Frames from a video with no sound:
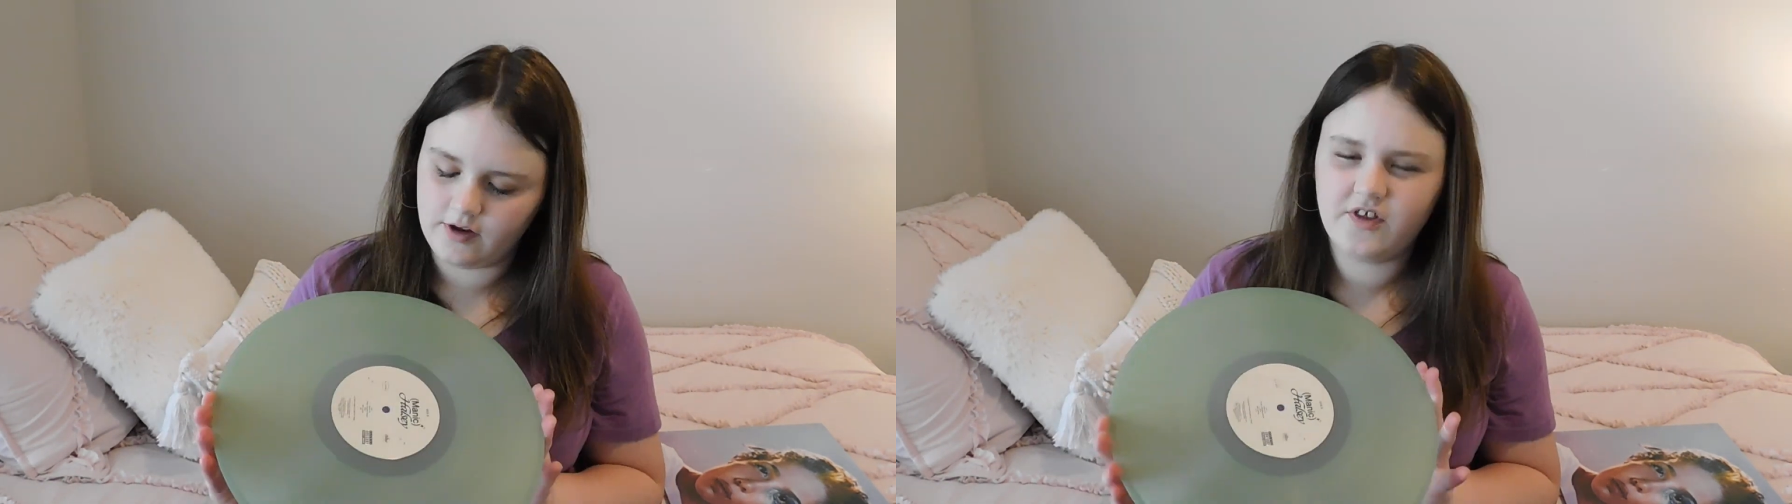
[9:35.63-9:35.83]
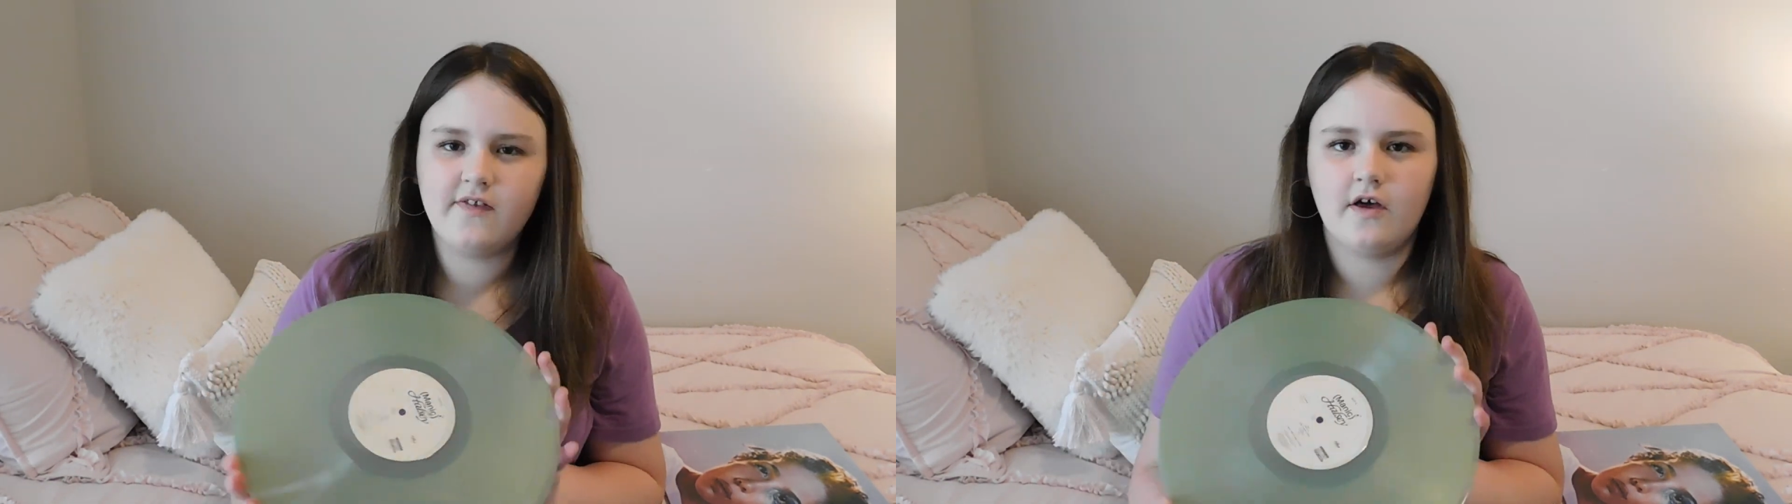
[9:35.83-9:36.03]
I
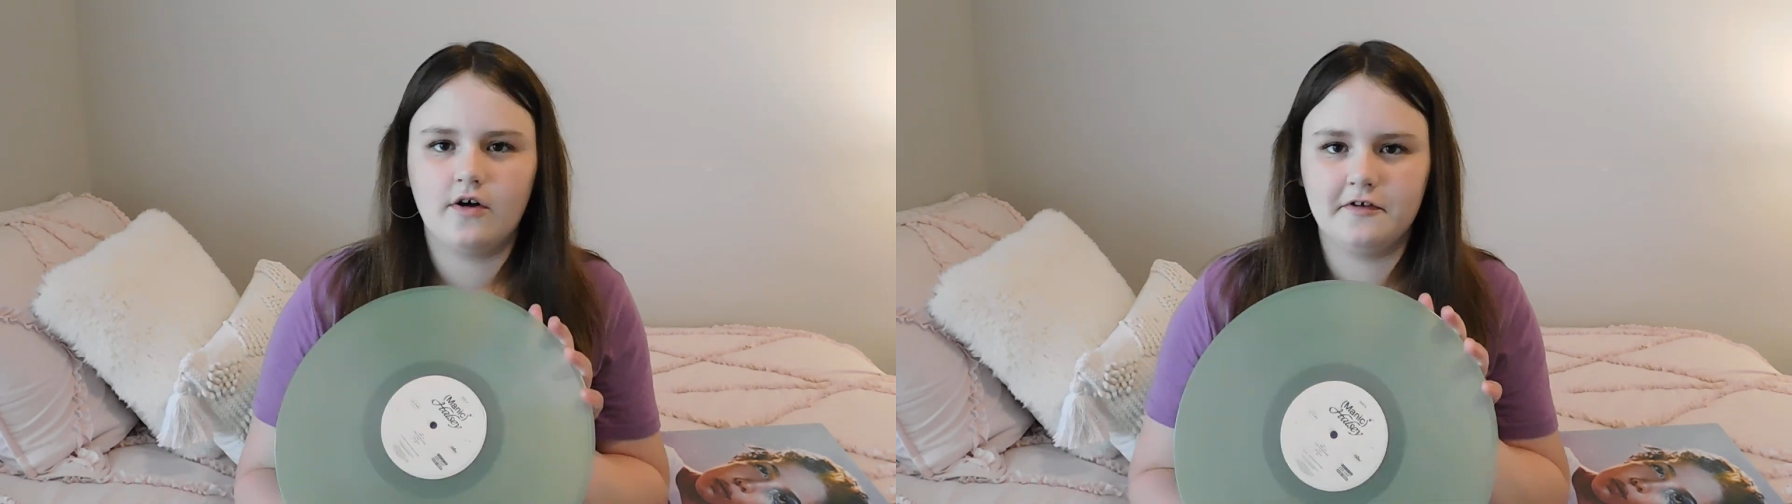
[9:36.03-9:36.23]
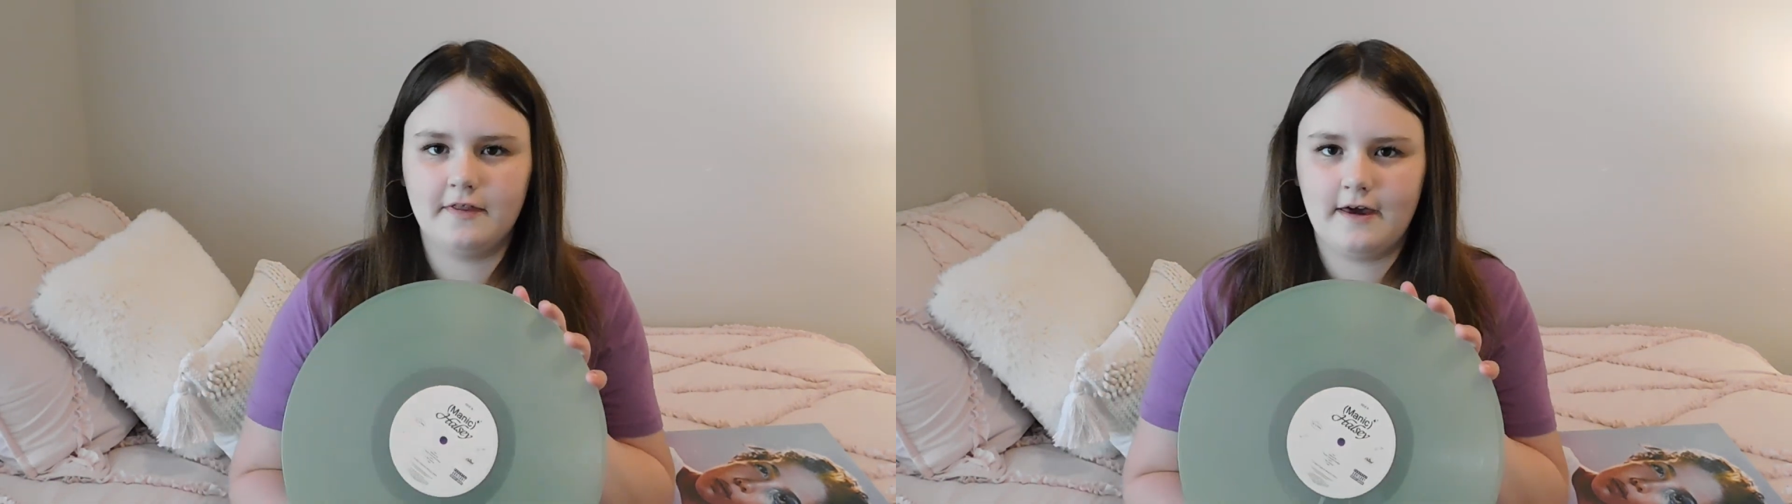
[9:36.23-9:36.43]
think they
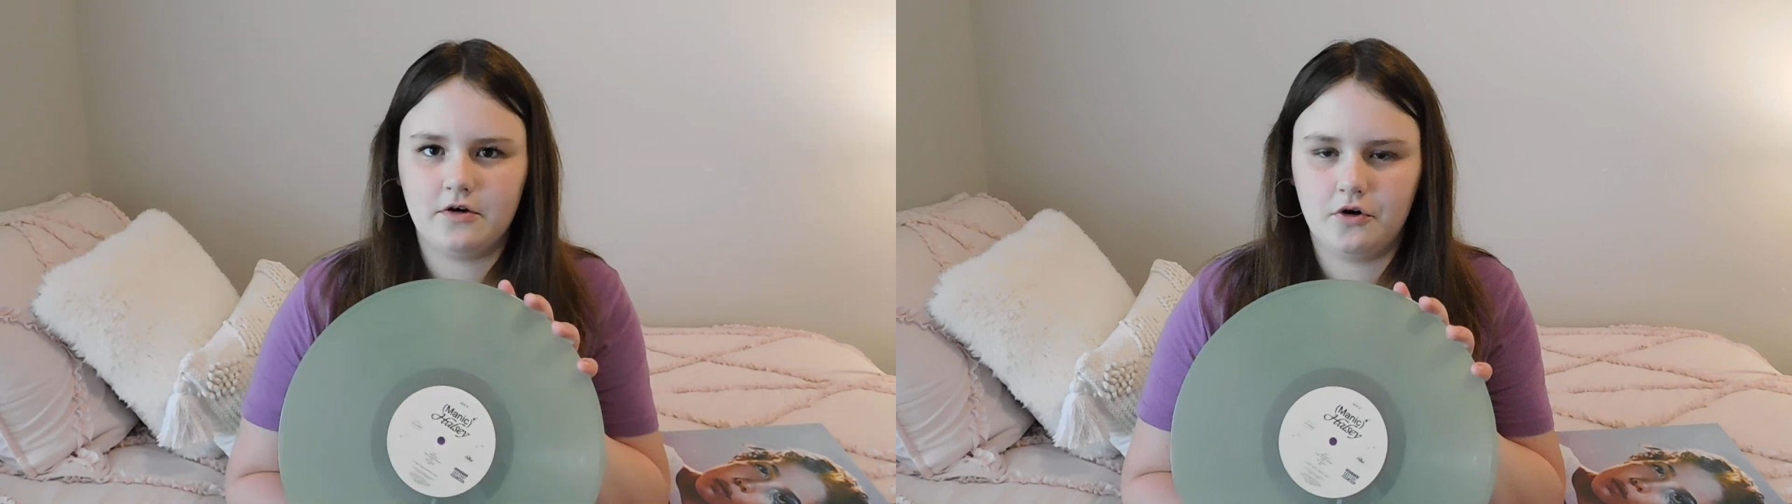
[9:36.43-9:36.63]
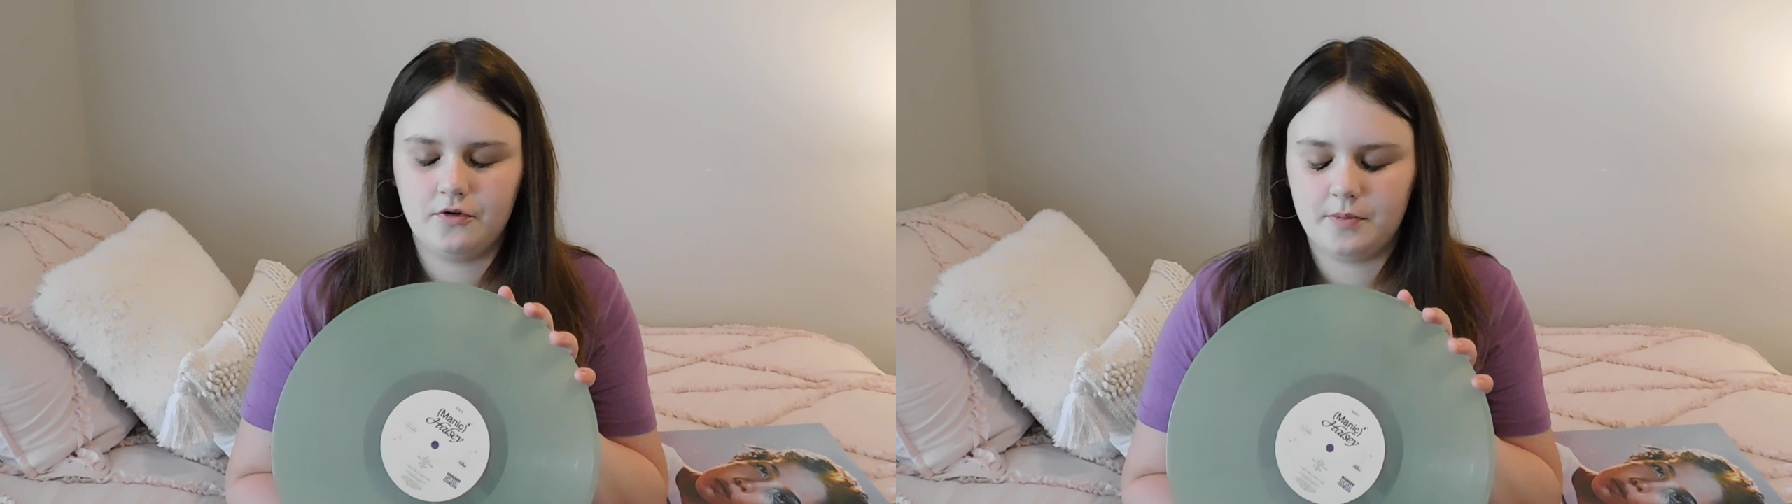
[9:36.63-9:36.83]
call it like
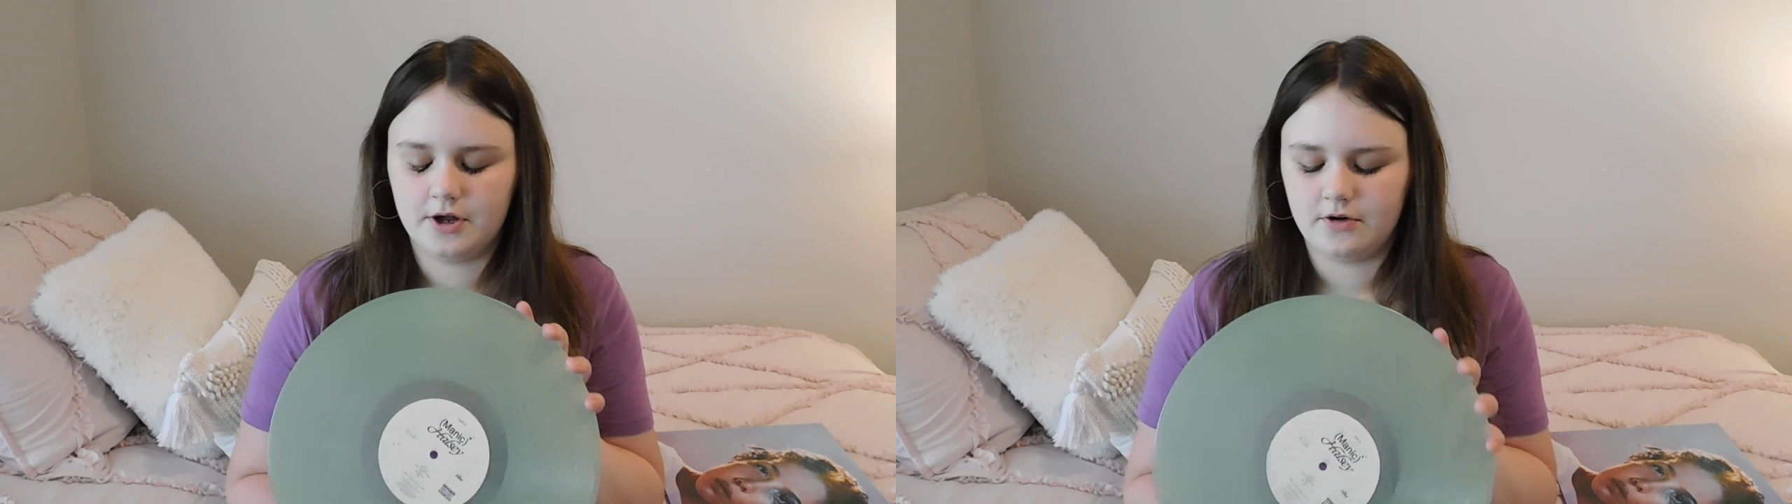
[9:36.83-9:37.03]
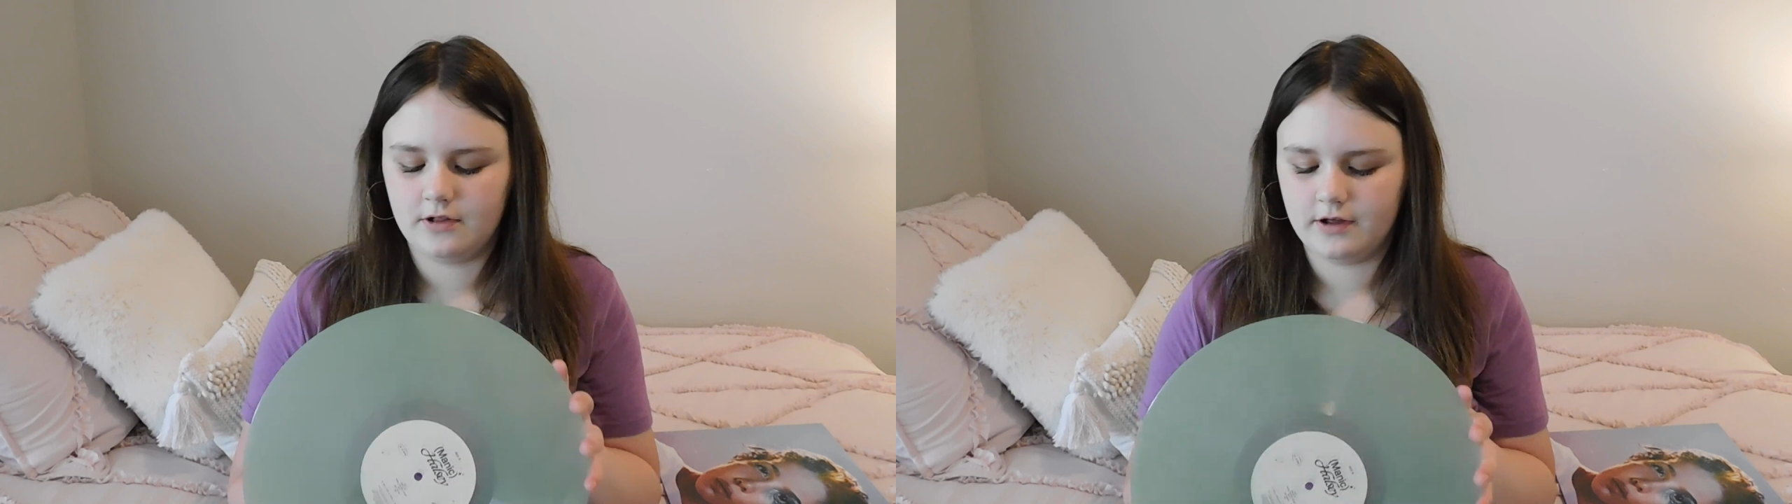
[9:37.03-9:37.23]
Coke
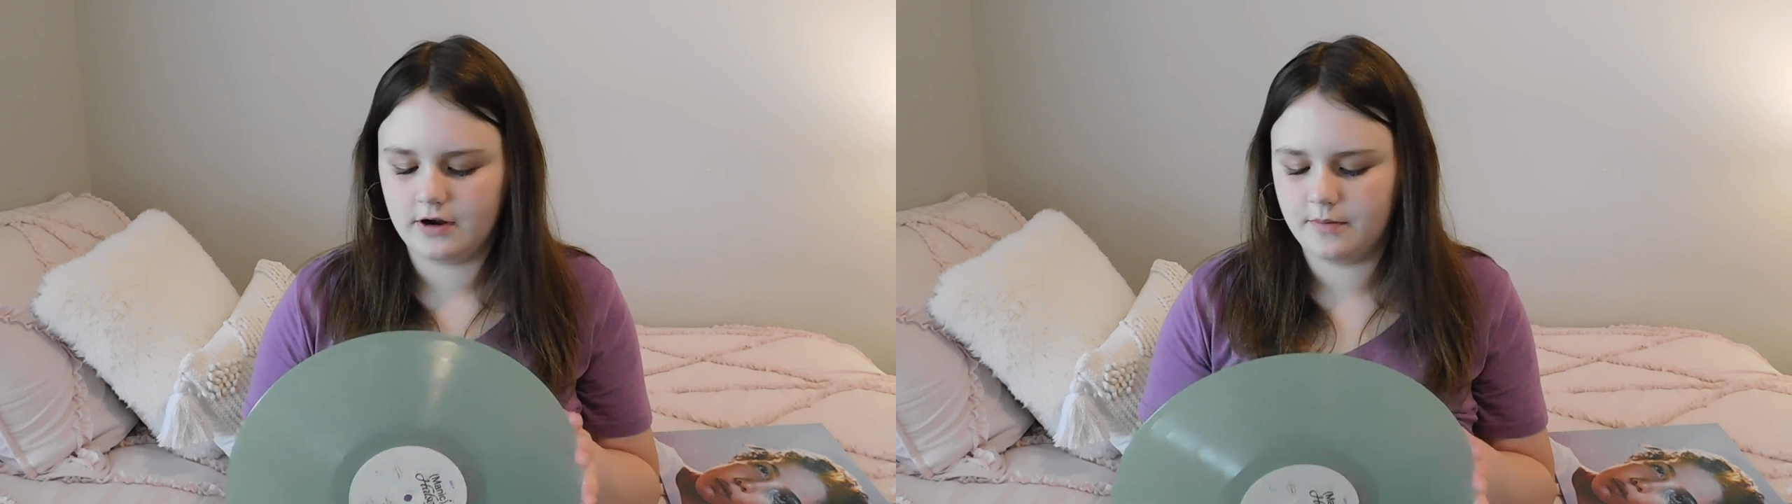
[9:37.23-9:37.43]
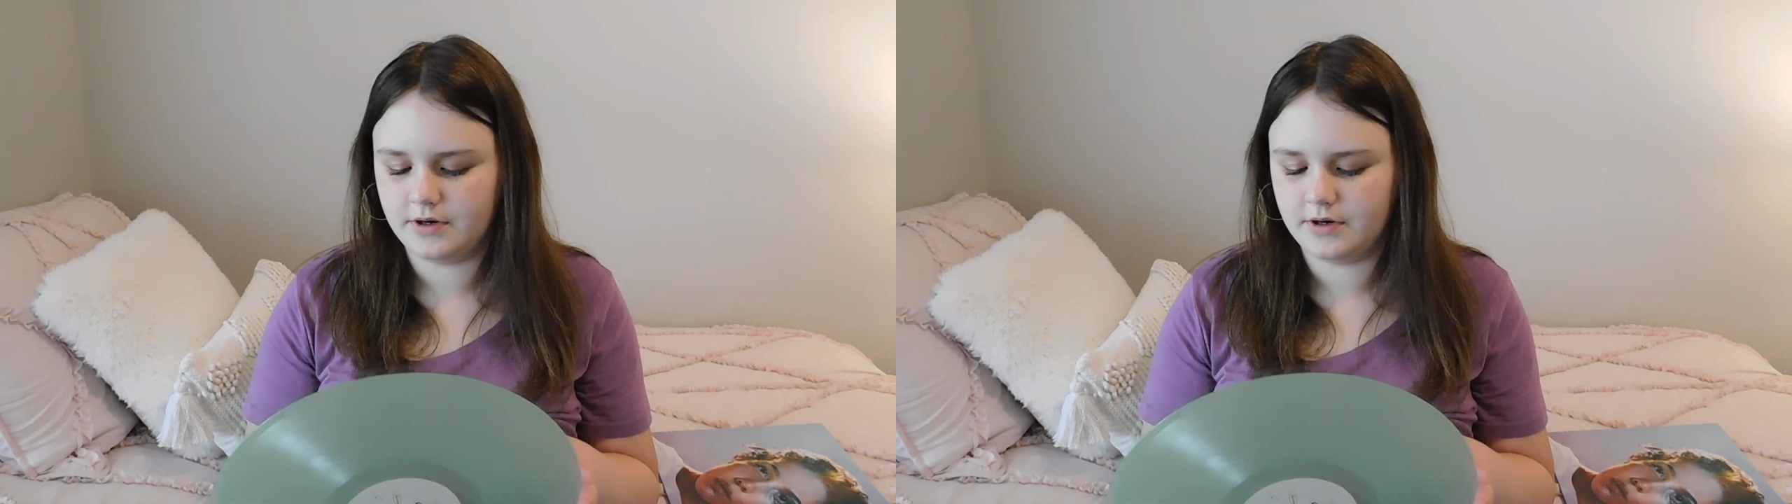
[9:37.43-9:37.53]
bottle clear,